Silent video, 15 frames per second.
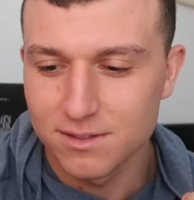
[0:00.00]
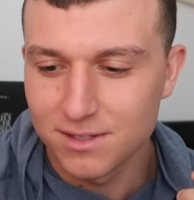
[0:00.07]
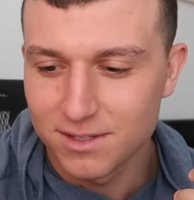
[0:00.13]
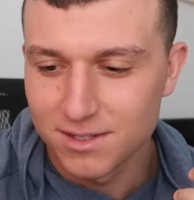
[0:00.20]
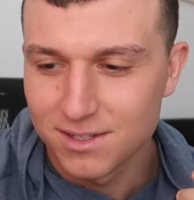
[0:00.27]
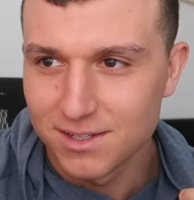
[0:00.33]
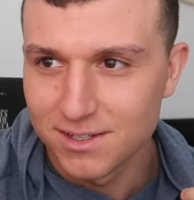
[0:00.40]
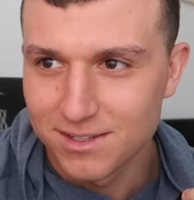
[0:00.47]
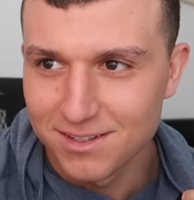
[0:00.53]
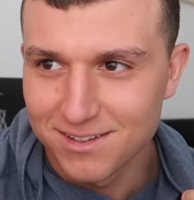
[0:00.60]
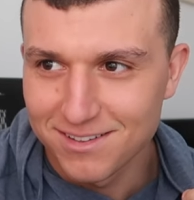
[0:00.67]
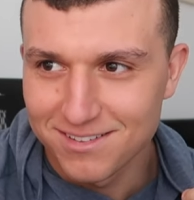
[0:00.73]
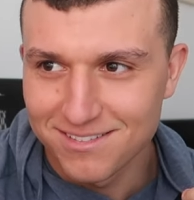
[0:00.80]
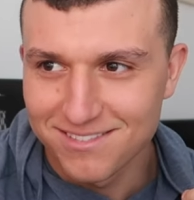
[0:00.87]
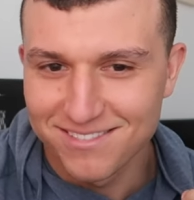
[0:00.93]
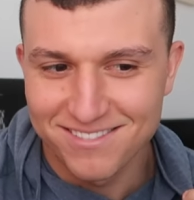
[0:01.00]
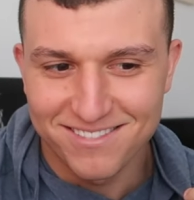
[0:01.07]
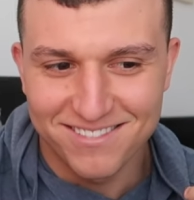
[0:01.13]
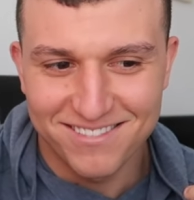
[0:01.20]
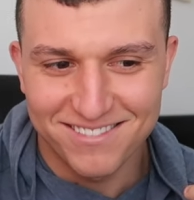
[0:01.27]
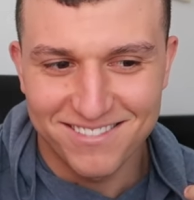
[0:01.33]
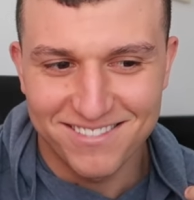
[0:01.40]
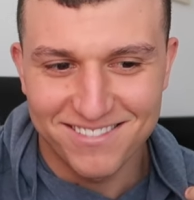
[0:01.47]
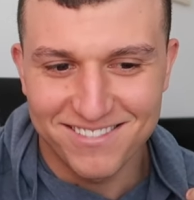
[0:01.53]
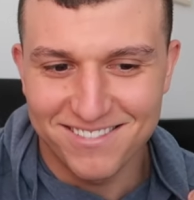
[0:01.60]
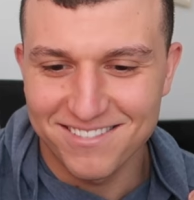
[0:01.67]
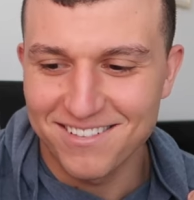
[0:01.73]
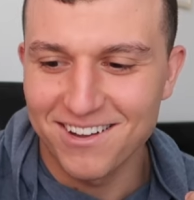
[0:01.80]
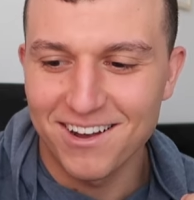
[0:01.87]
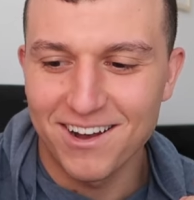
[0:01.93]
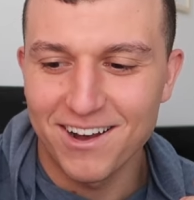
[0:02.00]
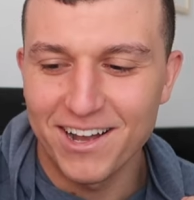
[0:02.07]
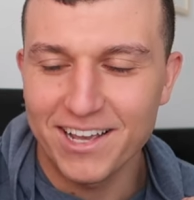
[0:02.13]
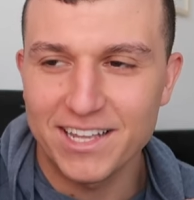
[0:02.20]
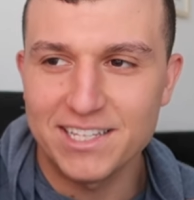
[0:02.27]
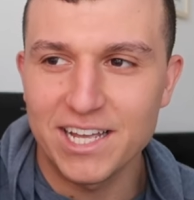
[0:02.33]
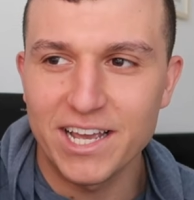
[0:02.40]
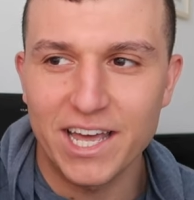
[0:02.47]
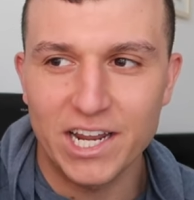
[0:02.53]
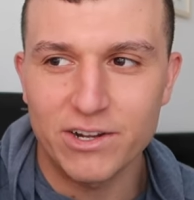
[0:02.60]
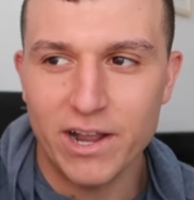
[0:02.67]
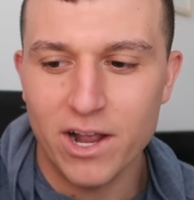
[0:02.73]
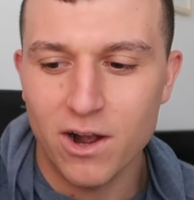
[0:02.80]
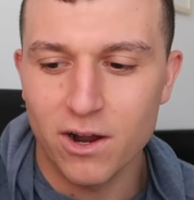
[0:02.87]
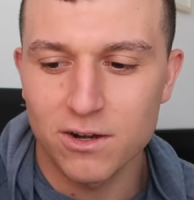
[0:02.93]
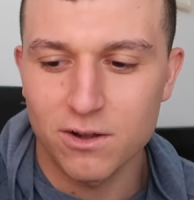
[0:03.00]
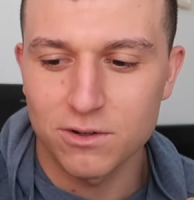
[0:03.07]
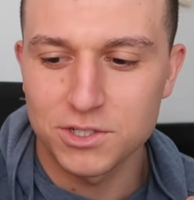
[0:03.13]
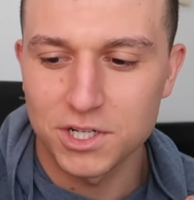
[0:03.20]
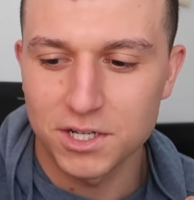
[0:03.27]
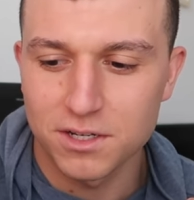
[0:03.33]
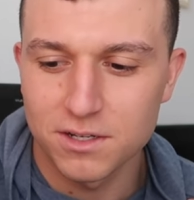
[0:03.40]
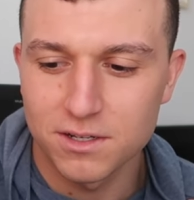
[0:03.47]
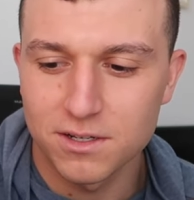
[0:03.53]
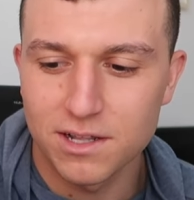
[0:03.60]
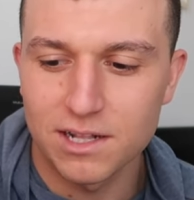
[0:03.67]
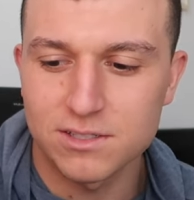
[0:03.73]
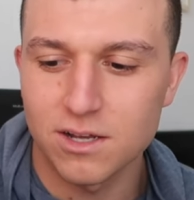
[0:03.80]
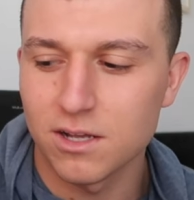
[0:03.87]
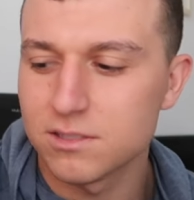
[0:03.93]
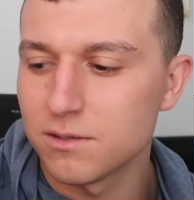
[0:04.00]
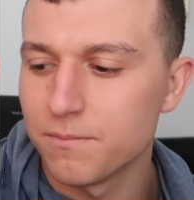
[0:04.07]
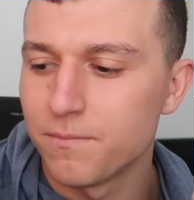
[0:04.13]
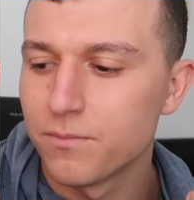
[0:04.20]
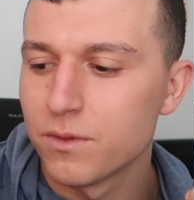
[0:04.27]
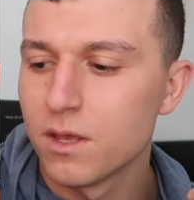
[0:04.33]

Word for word: I'm really soft Oh, I can tell you got a great heart, don't you? That's awesome.